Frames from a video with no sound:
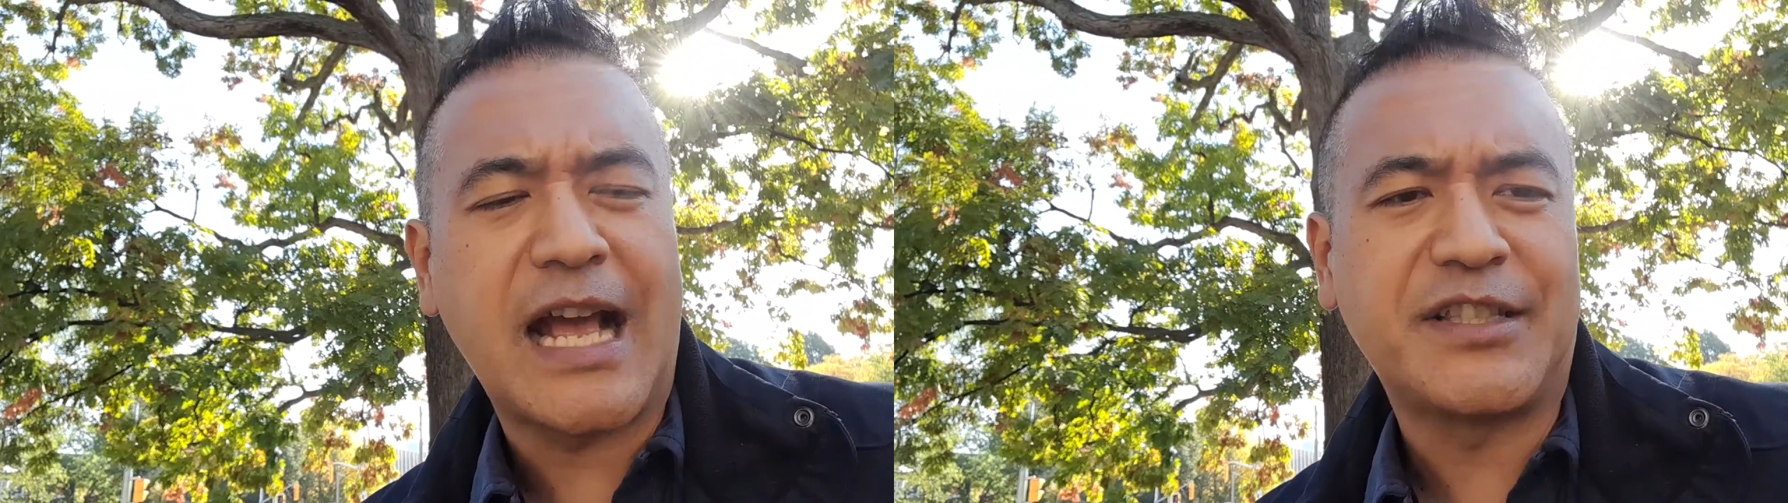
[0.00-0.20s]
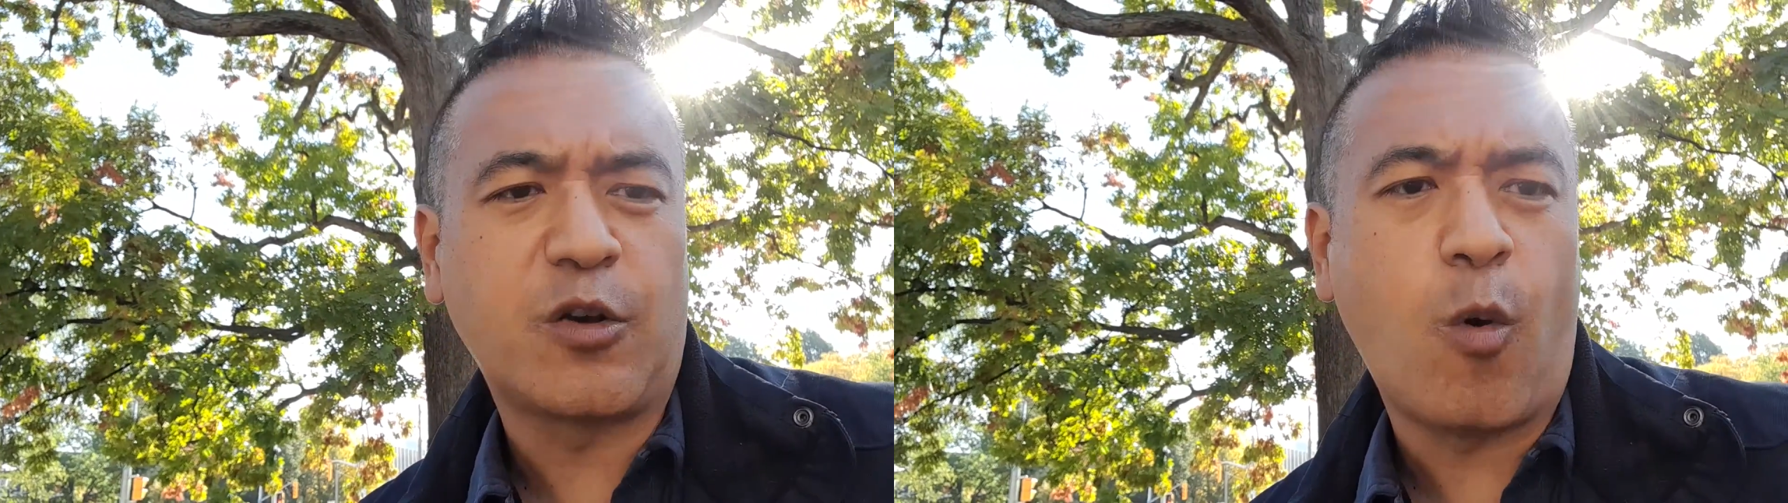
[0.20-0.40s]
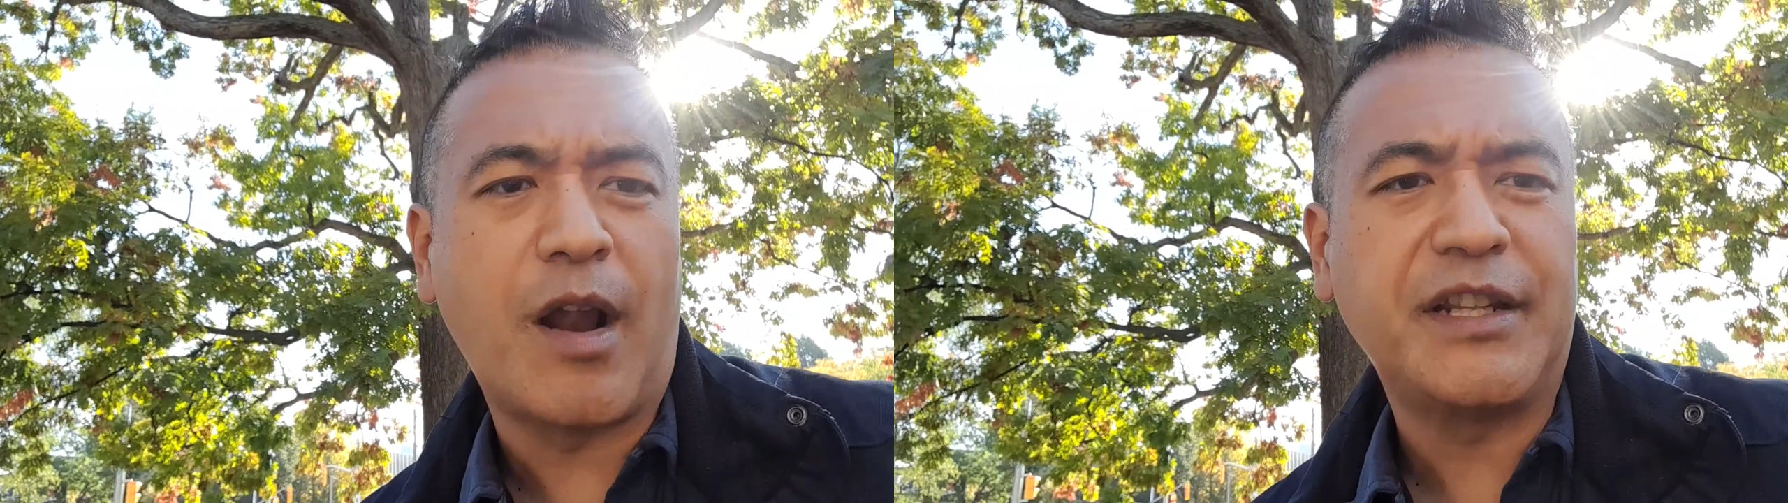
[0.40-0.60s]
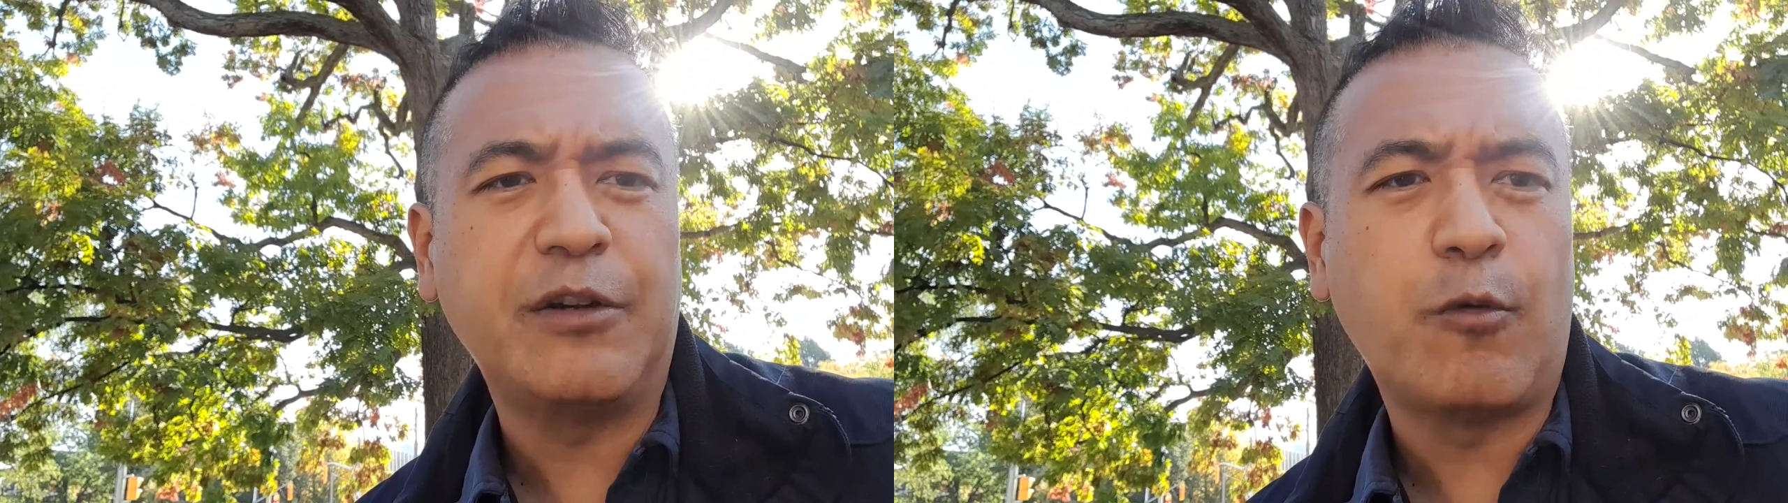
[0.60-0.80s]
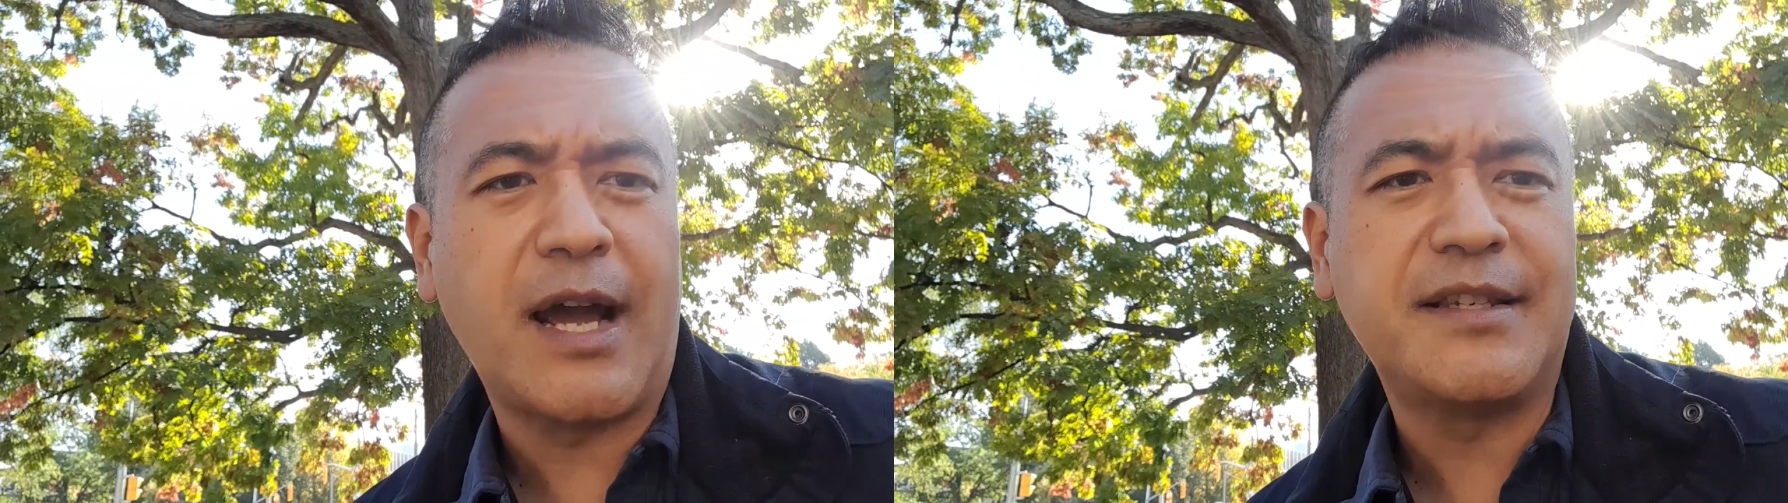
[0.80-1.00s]
as the quantity
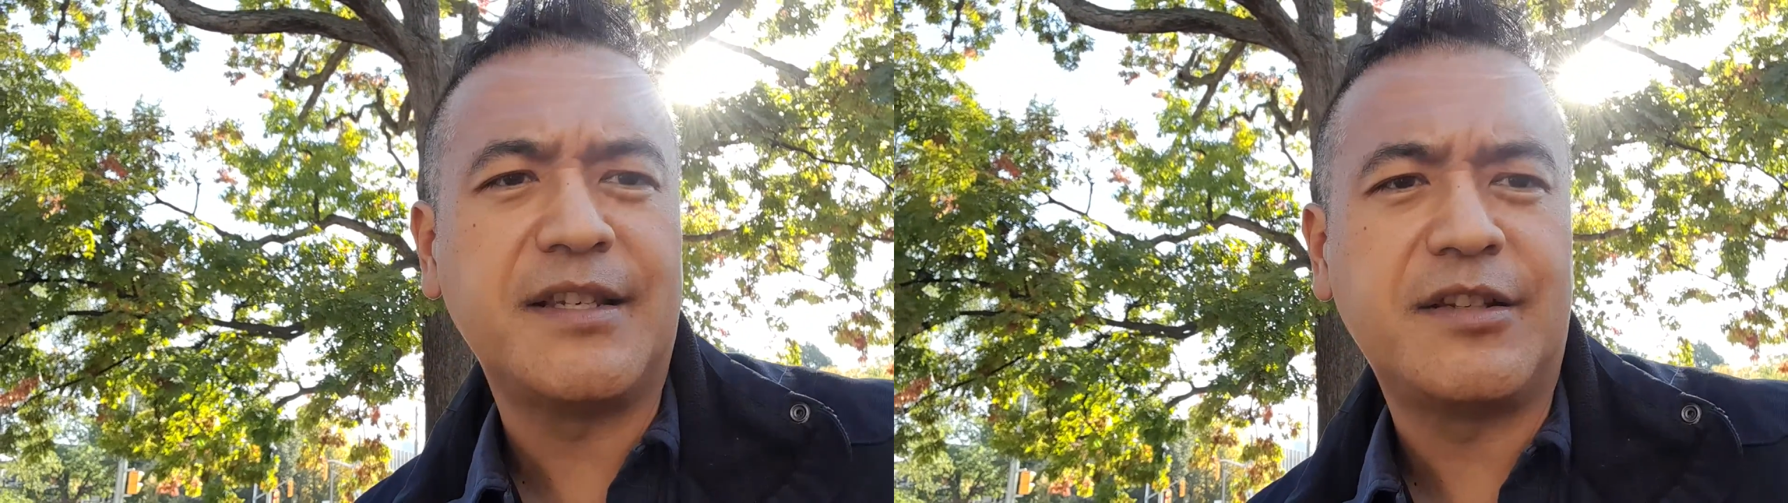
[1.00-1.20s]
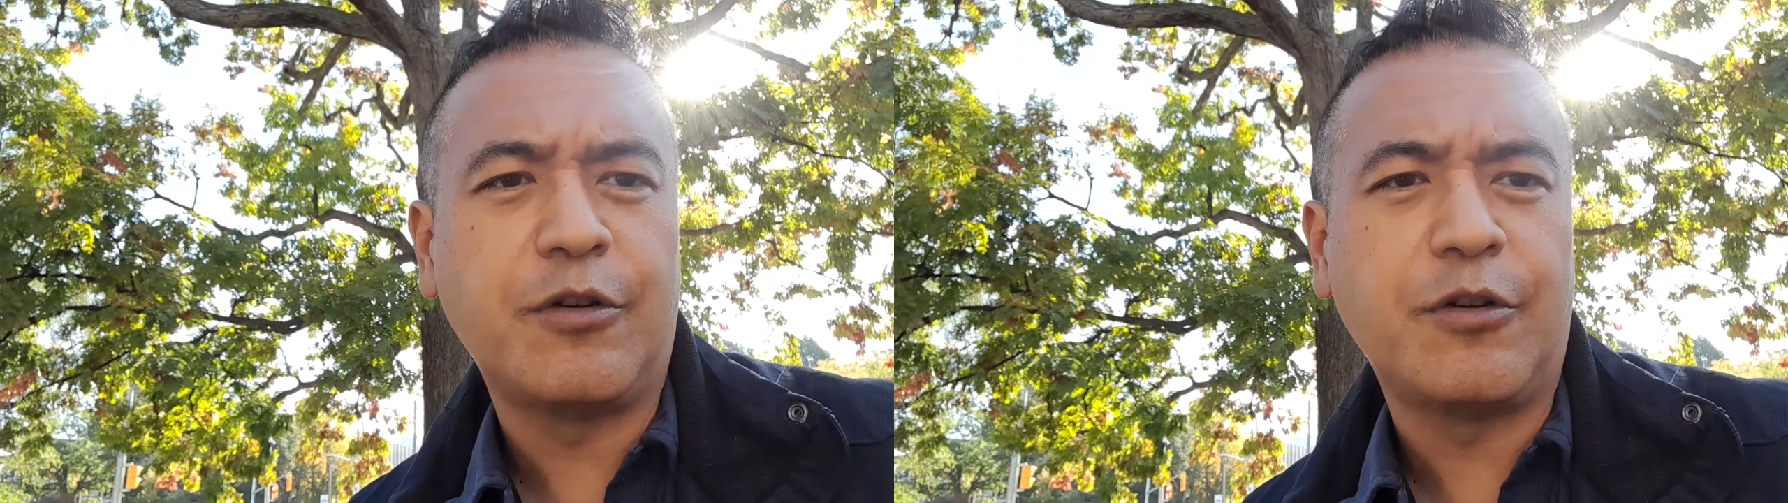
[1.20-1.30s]
rises,